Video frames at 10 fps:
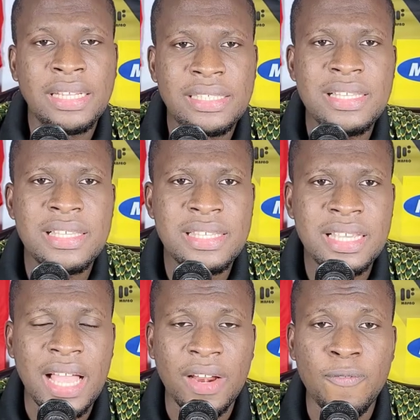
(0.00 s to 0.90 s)

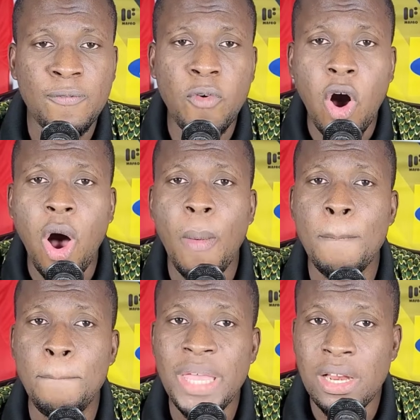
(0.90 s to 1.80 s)
Titisikan
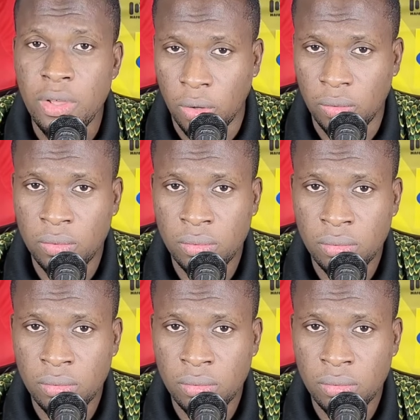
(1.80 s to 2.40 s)
4 billion.